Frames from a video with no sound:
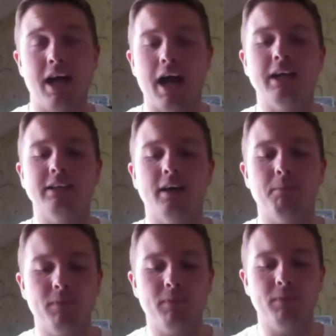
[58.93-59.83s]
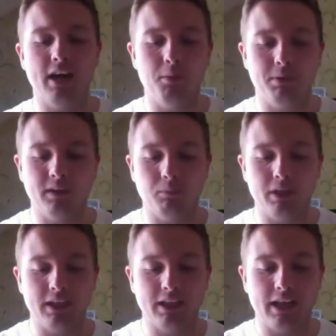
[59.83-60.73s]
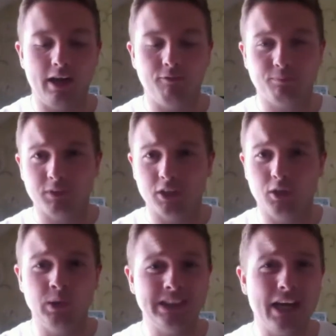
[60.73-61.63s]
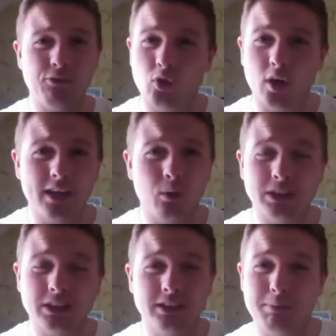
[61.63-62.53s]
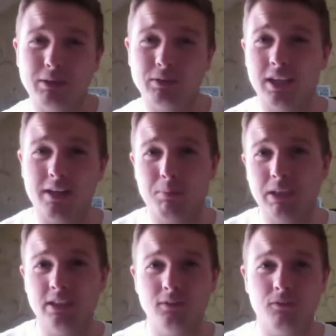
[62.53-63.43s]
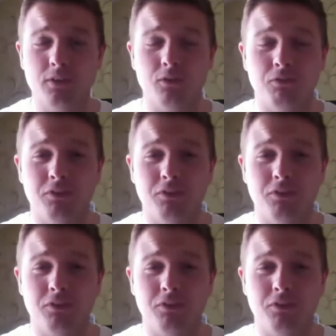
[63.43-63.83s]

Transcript: And, yeah, hoping that we can have a good day. If you've got any questions about today, please do feel